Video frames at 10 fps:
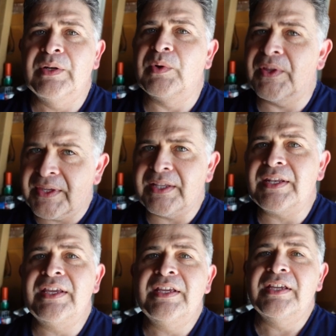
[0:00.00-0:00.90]
well
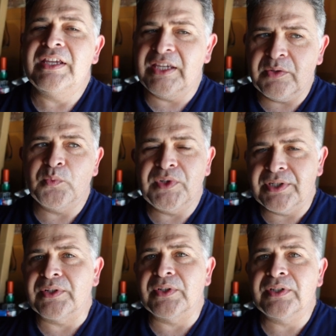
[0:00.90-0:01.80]
then it
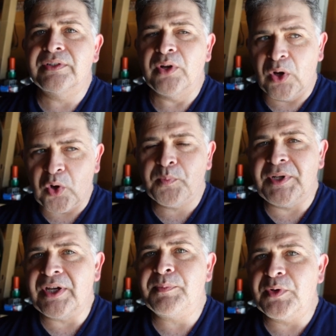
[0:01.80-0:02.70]
will
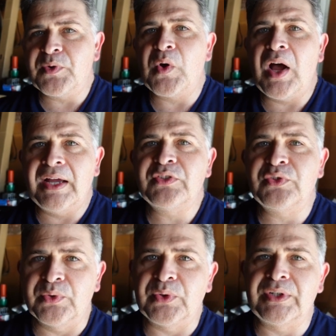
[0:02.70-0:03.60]
open up the garage
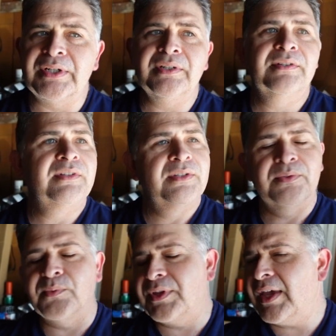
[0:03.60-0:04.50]
door
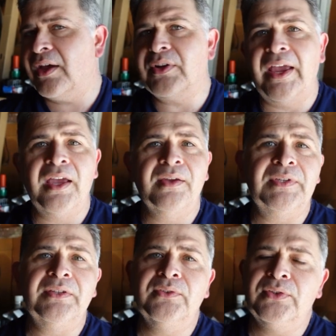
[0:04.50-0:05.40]
without
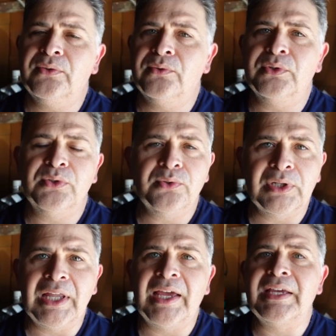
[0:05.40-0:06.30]
having to
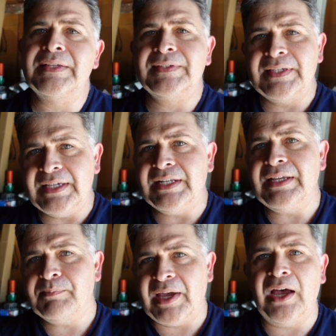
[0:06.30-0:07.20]
utilize
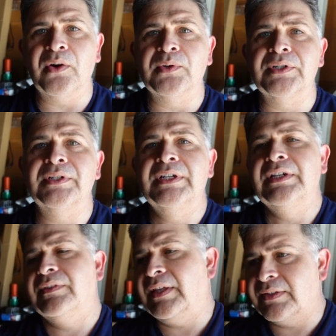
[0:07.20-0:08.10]
any power
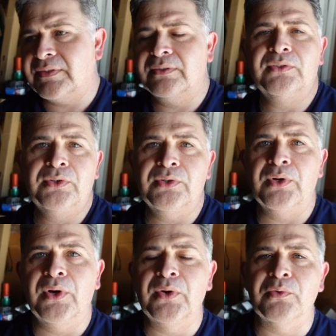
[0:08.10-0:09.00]
that's to your
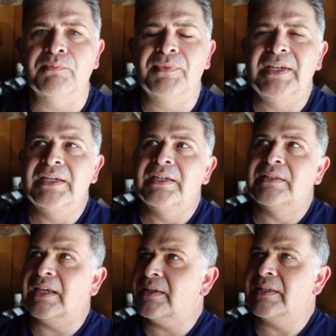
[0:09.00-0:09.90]
home.
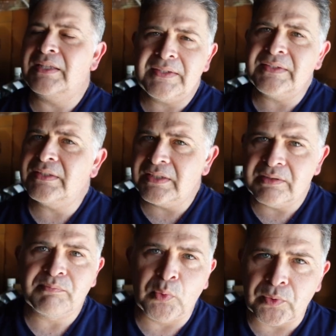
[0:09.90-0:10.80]
Now, this is an
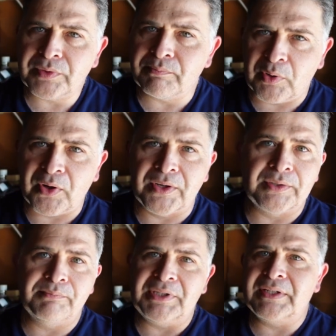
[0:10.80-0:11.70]
important
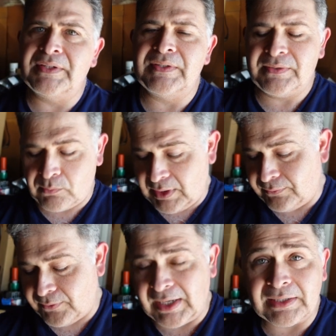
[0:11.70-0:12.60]
part because
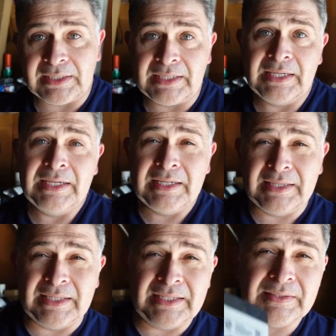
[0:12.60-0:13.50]
quite frankly,
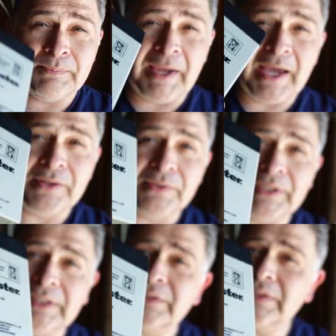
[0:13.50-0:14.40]
these
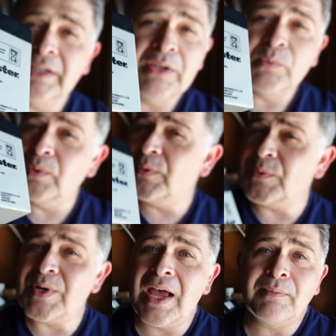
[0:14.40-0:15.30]
batteries, well,
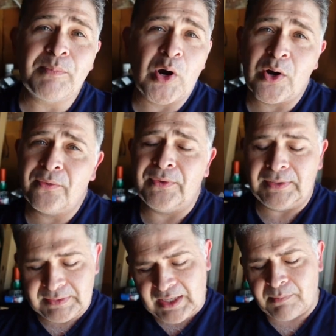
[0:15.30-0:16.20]
they're not
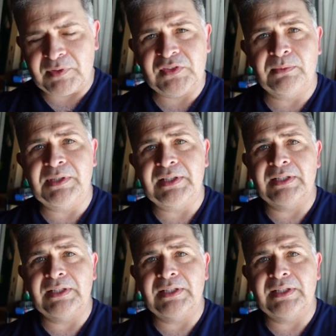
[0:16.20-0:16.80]
perfect. This happens to be the